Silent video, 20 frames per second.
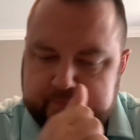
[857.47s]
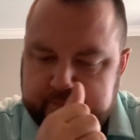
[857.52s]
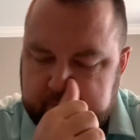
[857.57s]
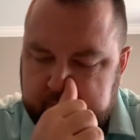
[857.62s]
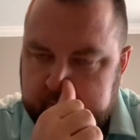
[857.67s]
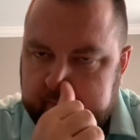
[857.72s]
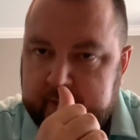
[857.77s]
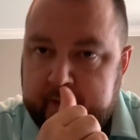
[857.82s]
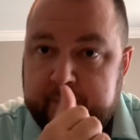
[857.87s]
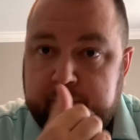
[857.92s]

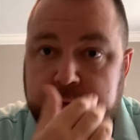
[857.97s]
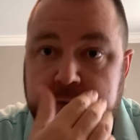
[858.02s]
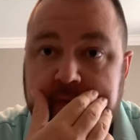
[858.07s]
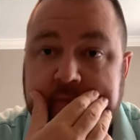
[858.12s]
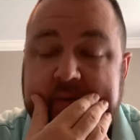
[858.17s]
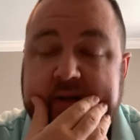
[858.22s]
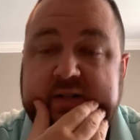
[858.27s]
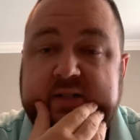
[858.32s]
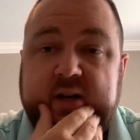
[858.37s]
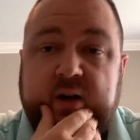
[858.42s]
some people who've
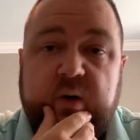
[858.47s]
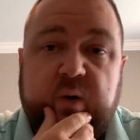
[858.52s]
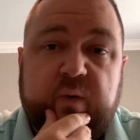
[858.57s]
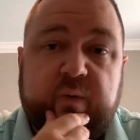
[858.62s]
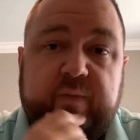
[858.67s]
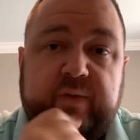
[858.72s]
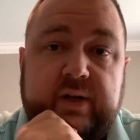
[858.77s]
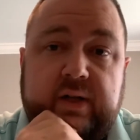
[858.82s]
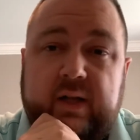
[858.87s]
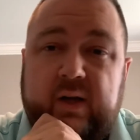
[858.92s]
been
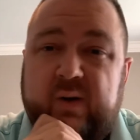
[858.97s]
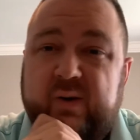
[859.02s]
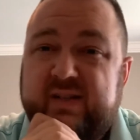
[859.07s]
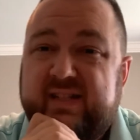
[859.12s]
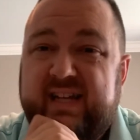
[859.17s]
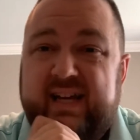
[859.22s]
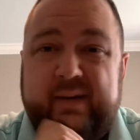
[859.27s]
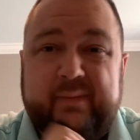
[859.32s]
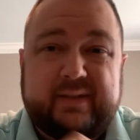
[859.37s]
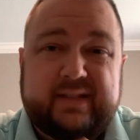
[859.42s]
told for a long
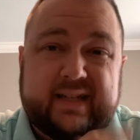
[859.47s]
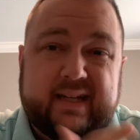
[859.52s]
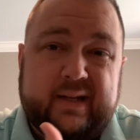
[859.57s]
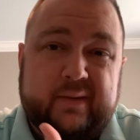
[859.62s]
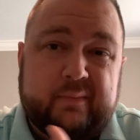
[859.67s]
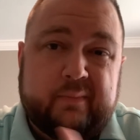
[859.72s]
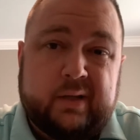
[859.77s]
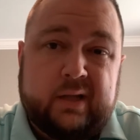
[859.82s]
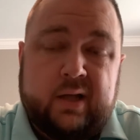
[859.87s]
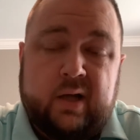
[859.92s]
time that they
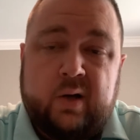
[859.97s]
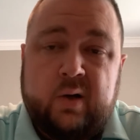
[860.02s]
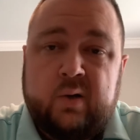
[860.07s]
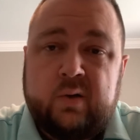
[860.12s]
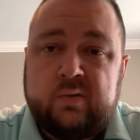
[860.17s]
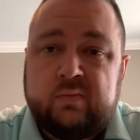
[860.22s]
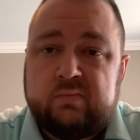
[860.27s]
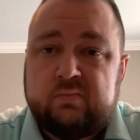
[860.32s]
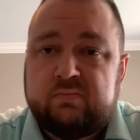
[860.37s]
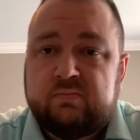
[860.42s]
didn't
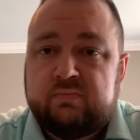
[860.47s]
belong